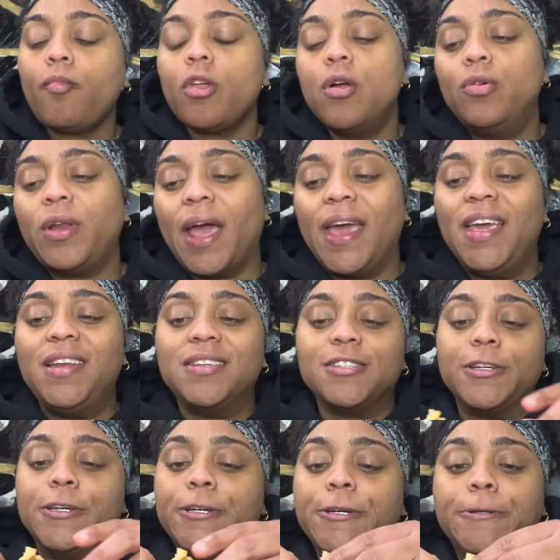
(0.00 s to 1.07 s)
Oh, that heat is
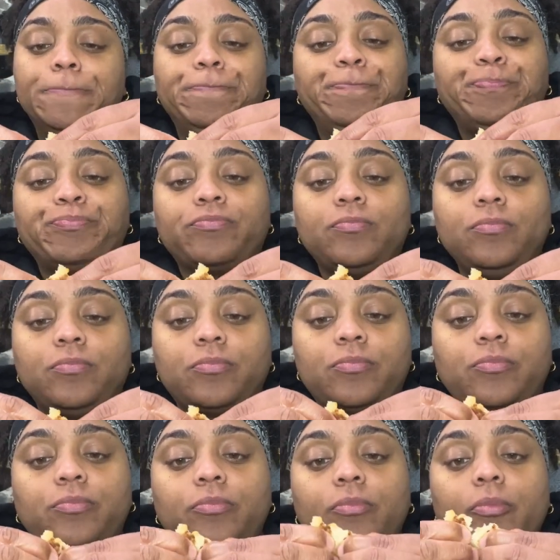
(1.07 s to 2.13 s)
good.
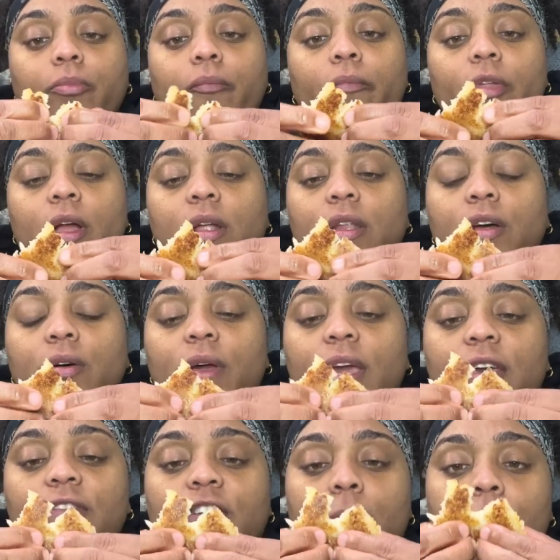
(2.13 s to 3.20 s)
A little
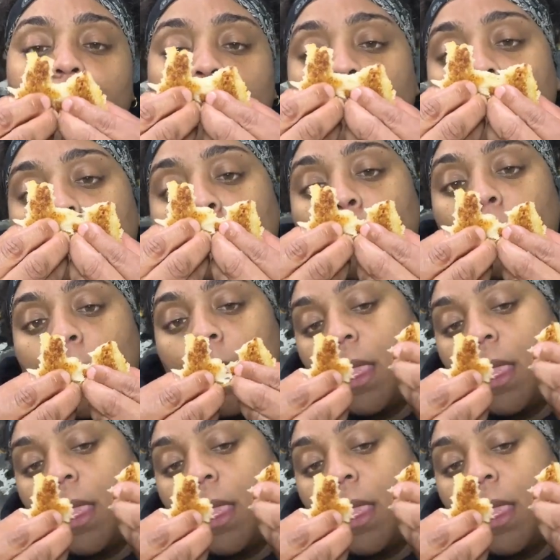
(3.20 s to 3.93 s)
heat from,